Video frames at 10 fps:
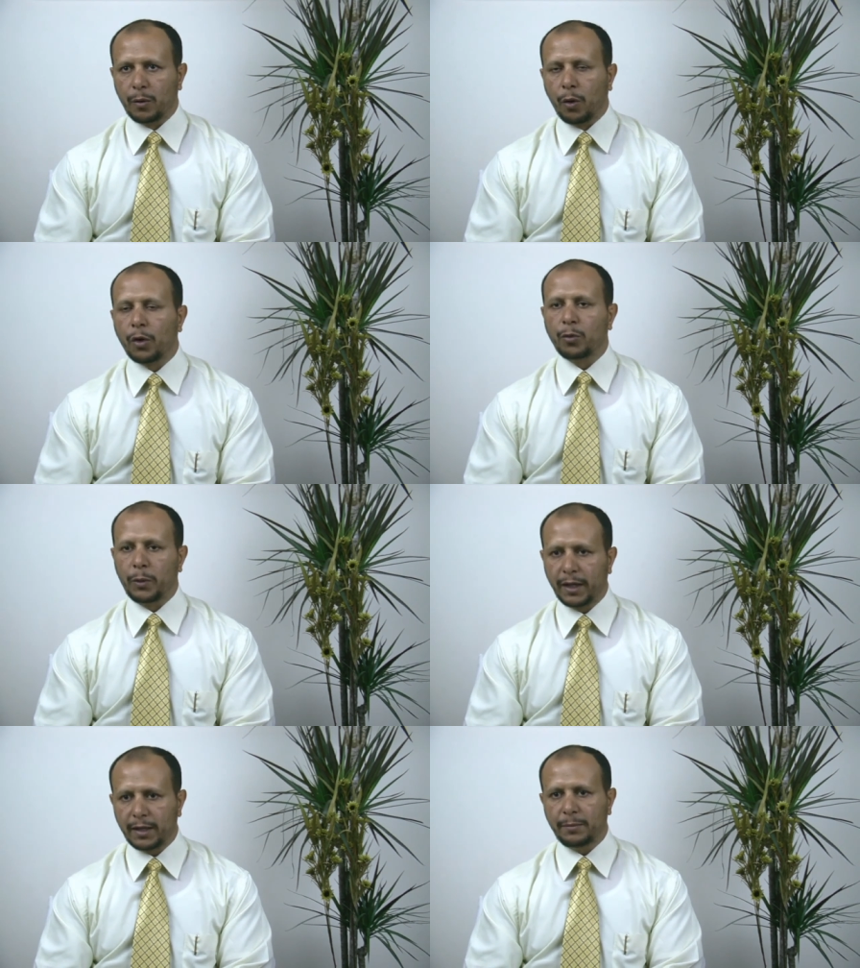on
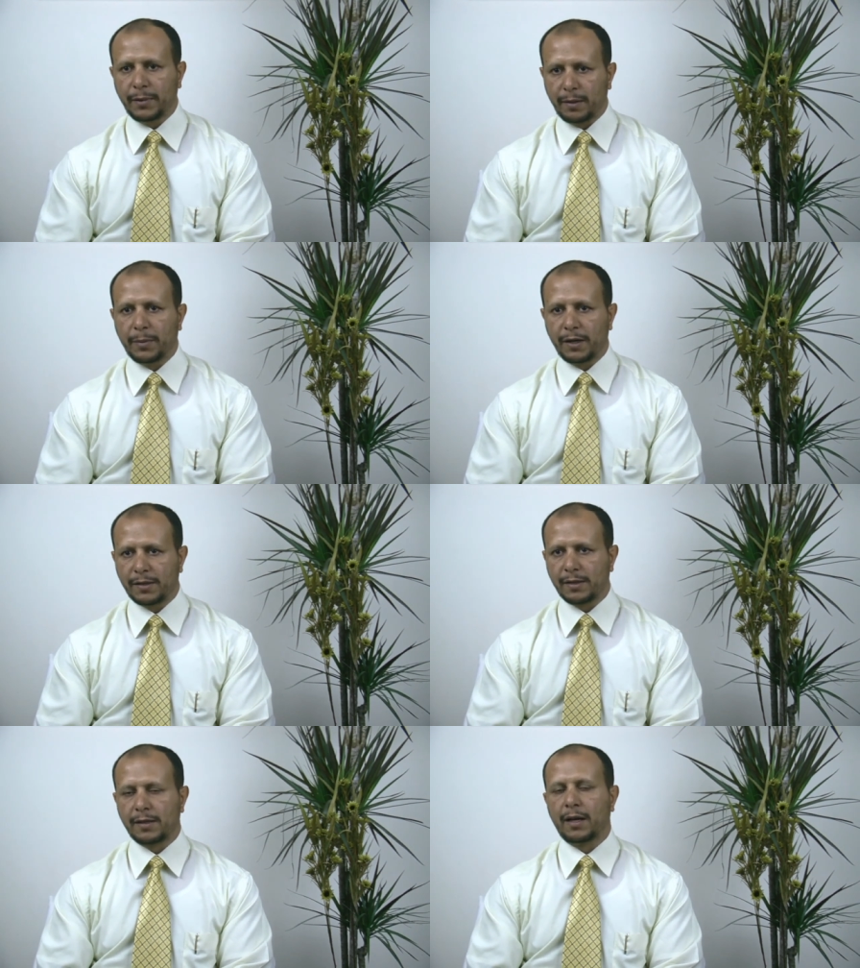weekly
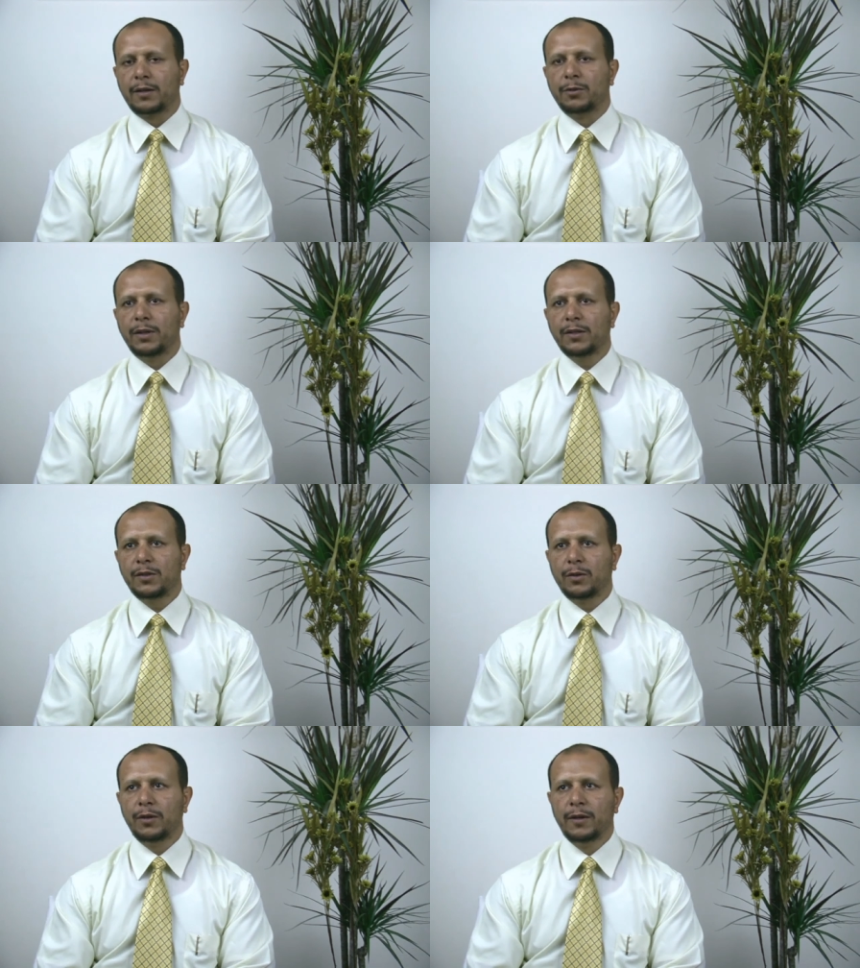basis actually.
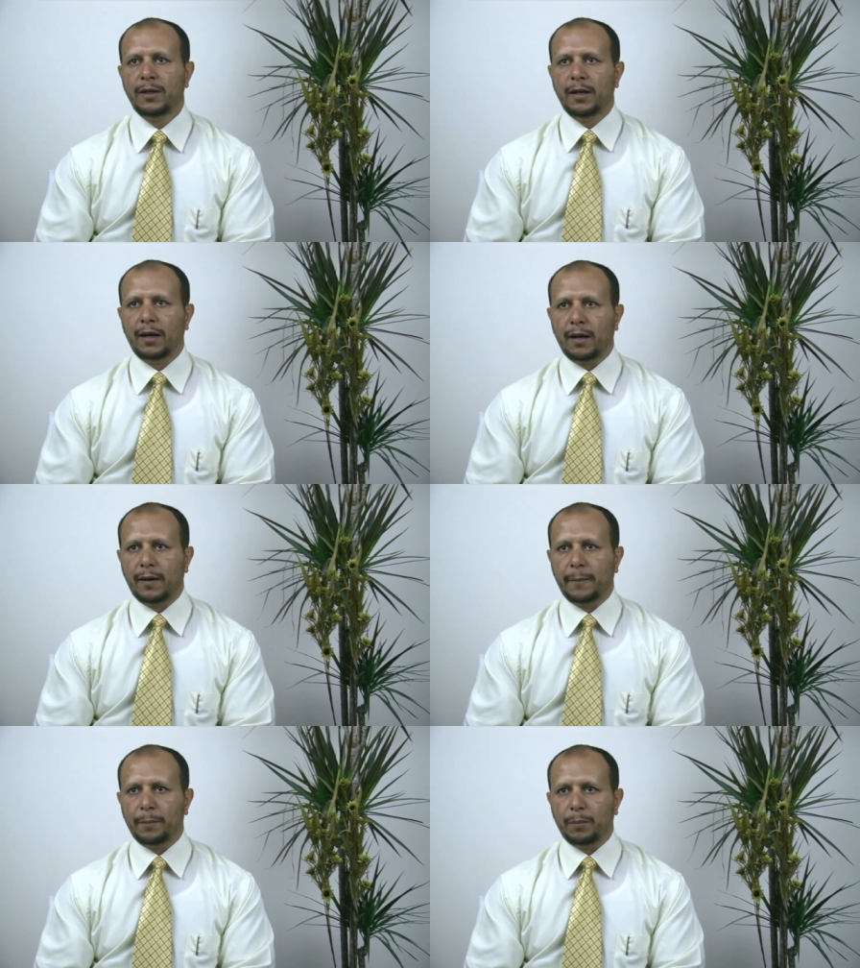So
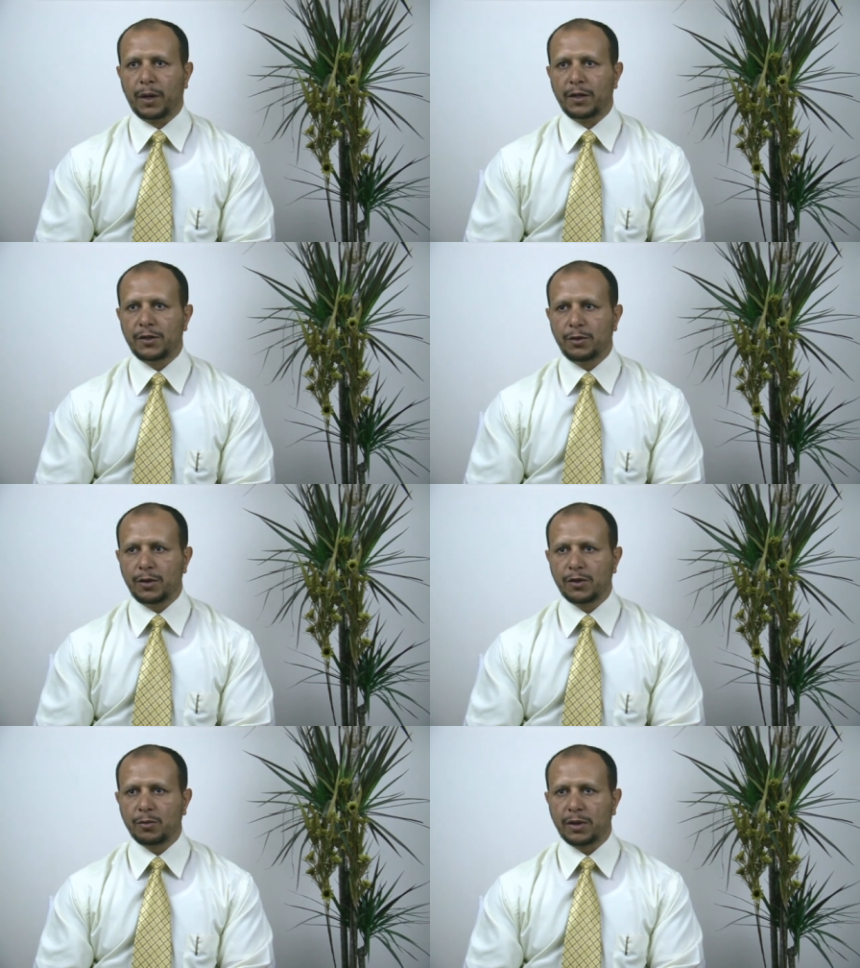my
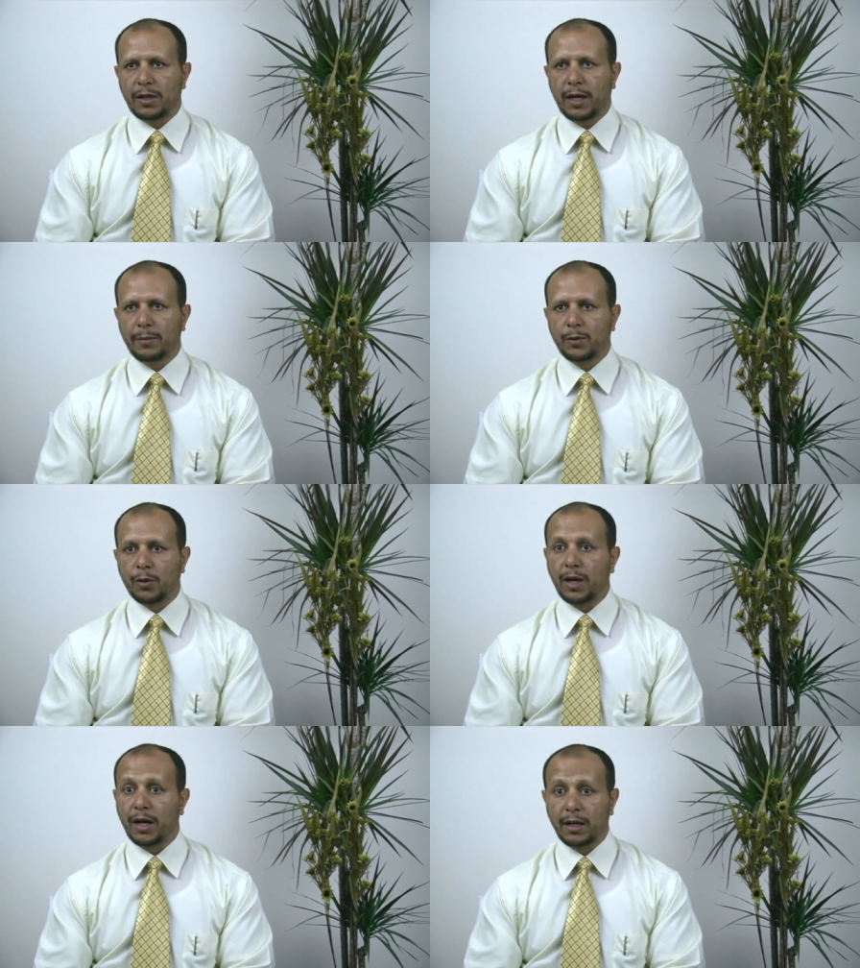students were kept
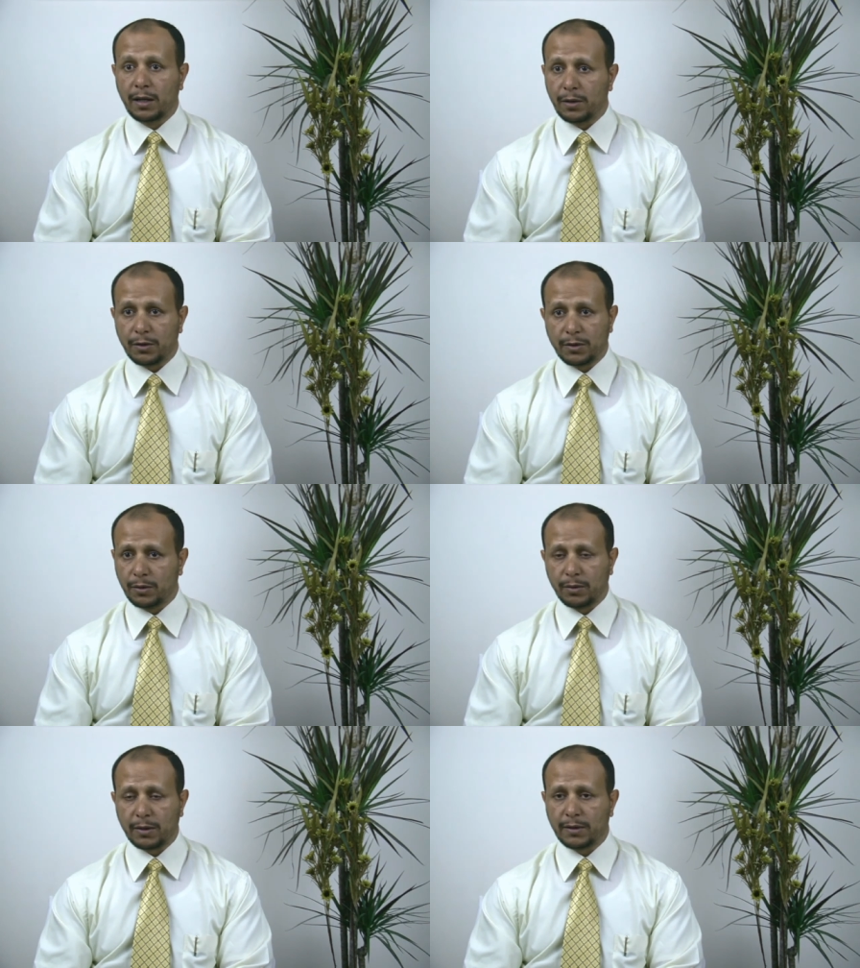on high alert
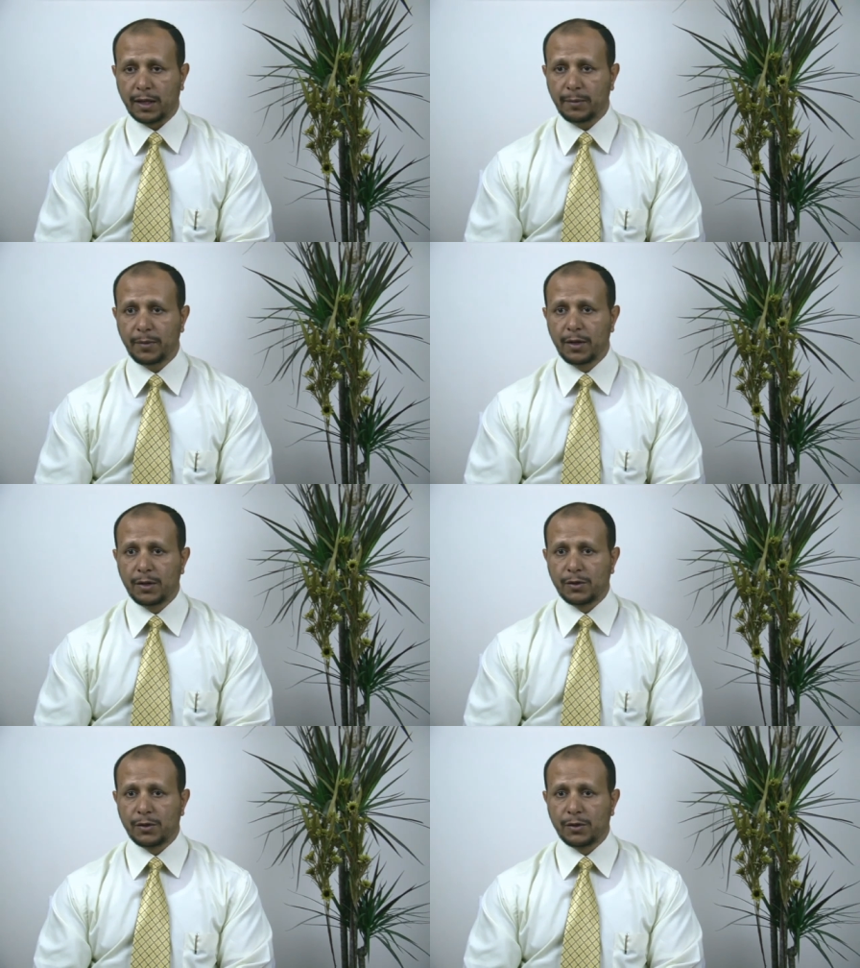all the time.